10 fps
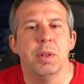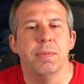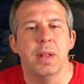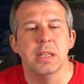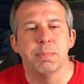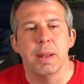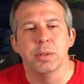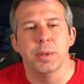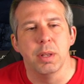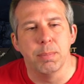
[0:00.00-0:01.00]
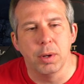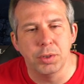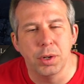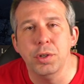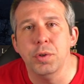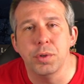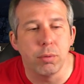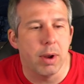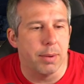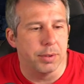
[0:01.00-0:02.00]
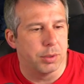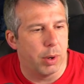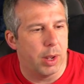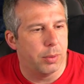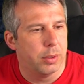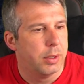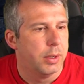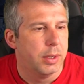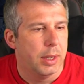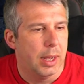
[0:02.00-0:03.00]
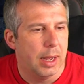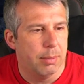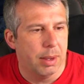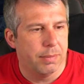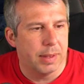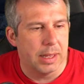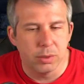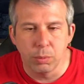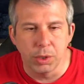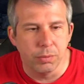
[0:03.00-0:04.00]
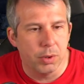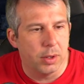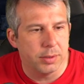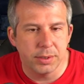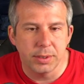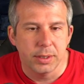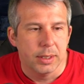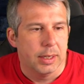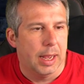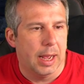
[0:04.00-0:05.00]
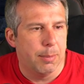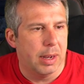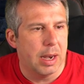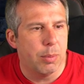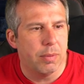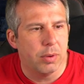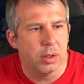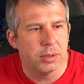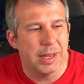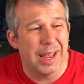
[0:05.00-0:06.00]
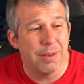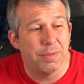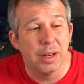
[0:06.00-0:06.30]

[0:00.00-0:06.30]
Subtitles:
defense penalty on the boss. You can use the crown as well, if that's what you've got. And then we've got here